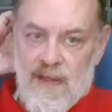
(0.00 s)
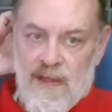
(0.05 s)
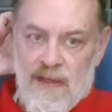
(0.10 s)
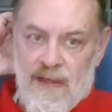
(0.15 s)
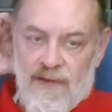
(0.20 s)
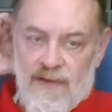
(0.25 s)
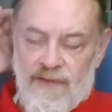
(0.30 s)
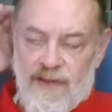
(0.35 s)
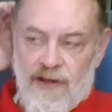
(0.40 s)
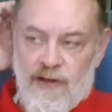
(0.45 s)

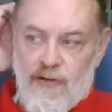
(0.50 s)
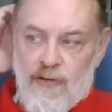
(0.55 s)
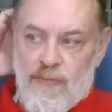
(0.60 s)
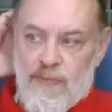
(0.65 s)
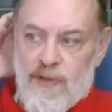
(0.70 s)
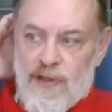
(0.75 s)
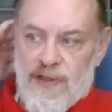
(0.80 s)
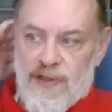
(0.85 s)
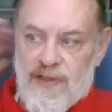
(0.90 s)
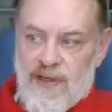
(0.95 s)
of the
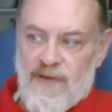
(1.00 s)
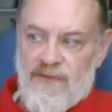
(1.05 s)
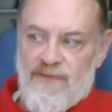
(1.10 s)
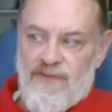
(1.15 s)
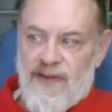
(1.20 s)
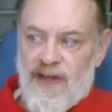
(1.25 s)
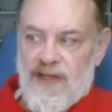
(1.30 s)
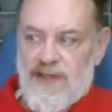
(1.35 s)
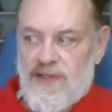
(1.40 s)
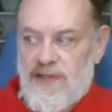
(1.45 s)
numerous
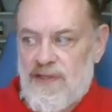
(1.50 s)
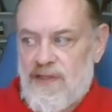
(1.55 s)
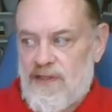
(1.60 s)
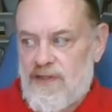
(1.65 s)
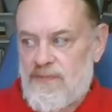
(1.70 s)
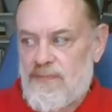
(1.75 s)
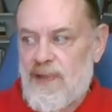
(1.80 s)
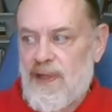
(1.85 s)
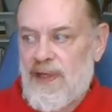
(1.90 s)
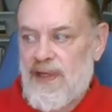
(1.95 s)
confessions
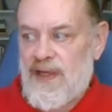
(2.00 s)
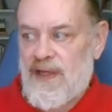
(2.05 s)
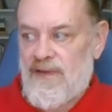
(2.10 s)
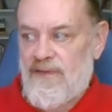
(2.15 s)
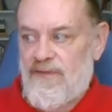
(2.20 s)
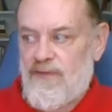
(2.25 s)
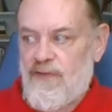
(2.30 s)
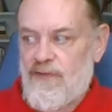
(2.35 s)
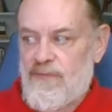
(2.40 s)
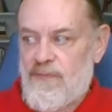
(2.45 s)

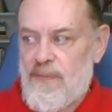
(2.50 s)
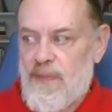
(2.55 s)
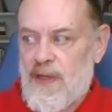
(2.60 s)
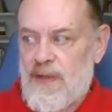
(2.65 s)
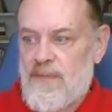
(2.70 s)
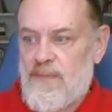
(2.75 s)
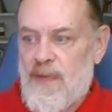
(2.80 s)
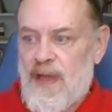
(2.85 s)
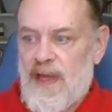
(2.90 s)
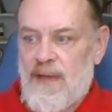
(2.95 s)
believed to have
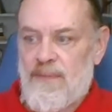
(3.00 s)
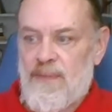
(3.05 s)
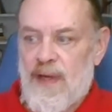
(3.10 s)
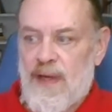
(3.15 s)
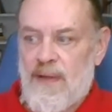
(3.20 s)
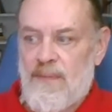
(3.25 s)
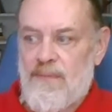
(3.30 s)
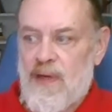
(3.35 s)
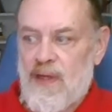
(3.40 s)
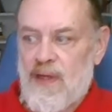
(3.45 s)
been made by
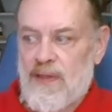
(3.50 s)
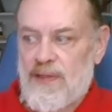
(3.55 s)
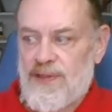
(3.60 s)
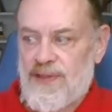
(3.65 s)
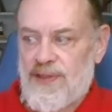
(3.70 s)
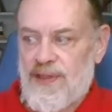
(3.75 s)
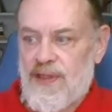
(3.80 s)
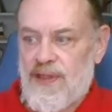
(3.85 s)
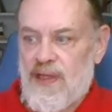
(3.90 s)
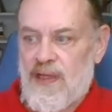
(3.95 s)
monks
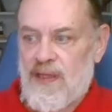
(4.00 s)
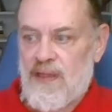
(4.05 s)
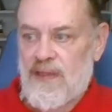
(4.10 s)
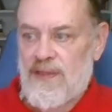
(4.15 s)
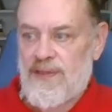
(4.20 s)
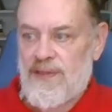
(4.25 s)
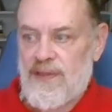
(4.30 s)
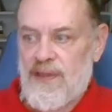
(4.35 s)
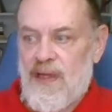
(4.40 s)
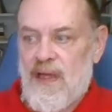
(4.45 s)
and
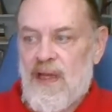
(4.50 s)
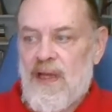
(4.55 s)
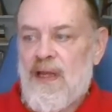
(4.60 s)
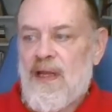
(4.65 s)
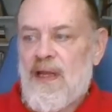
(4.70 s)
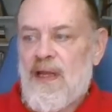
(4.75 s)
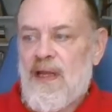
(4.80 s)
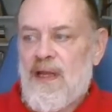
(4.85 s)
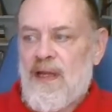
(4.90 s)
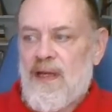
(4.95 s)
nuns,
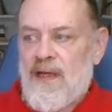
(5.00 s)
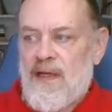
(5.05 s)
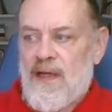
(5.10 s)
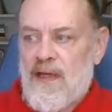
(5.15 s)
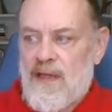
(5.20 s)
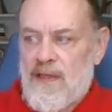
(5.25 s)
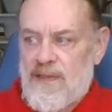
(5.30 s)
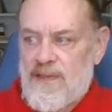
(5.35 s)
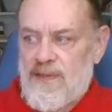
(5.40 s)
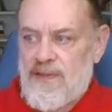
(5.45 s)

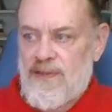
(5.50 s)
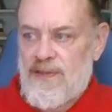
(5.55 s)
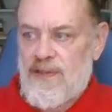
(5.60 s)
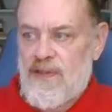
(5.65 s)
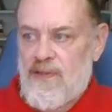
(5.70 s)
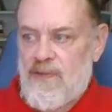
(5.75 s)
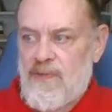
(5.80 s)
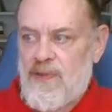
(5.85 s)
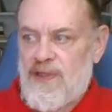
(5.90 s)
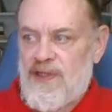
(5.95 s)
nuns
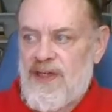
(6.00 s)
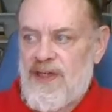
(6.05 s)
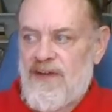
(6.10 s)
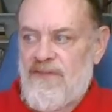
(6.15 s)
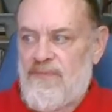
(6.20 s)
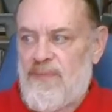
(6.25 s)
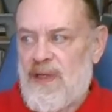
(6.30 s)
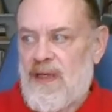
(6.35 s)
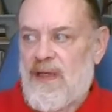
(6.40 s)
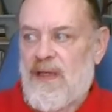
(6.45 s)
which
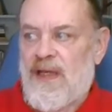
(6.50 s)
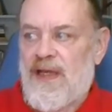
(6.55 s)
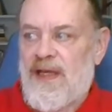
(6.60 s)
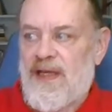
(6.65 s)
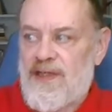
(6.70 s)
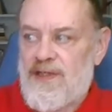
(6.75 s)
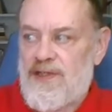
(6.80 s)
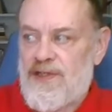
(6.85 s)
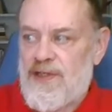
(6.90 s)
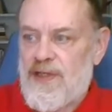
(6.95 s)
have been
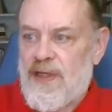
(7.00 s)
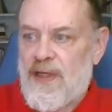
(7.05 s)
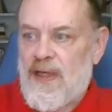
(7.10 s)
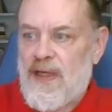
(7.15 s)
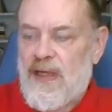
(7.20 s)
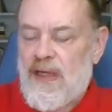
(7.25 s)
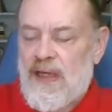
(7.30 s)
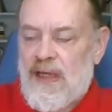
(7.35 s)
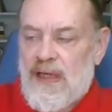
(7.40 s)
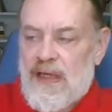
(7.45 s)
alleged
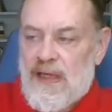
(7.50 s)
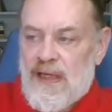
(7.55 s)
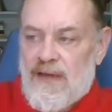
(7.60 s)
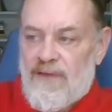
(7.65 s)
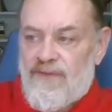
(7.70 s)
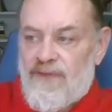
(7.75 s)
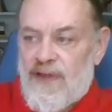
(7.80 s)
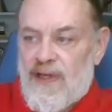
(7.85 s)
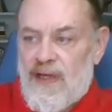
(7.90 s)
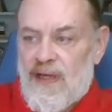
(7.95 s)
in
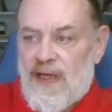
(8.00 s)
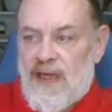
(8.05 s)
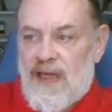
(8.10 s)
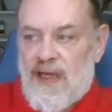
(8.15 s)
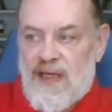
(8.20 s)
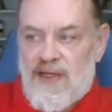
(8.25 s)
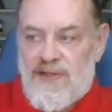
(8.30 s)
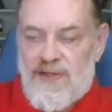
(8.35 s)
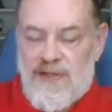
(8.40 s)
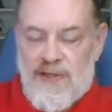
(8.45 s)

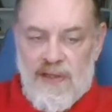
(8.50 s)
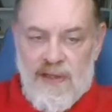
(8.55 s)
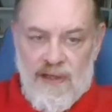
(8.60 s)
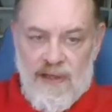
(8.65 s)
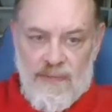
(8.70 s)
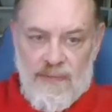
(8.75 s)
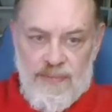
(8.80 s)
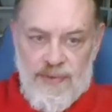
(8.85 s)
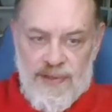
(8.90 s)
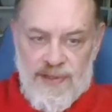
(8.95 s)
vindication of
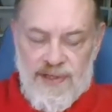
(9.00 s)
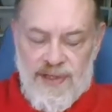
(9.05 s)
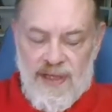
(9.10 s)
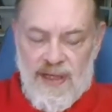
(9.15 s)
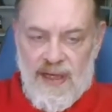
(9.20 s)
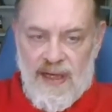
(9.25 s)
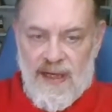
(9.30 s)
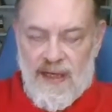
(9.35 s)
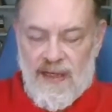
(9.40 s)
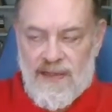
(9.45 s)
the
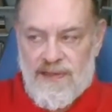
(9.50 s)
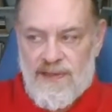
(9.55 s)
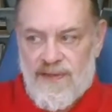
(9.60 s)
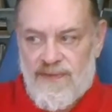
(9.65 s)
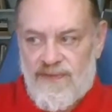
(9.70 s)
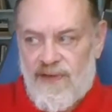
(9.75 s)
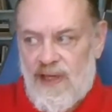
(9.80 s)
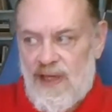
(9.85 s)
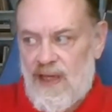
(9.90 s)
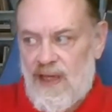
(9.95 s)
proceedings
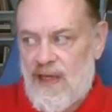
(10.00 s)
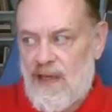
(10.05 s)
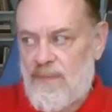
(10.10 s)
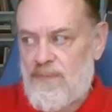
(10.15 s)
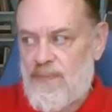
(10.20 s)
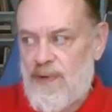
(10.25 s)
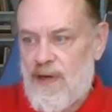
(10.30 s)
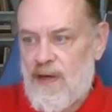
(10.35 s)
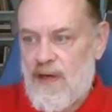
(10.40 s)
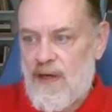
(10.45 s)
of king and
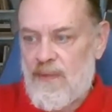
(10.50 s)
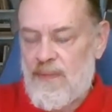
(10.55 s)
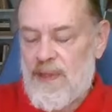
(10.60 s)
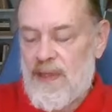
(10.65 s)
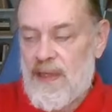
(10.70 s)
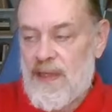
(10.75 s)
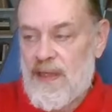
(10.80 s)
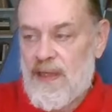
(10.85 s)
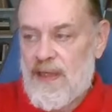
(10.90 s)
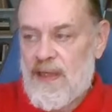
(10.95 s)
parliament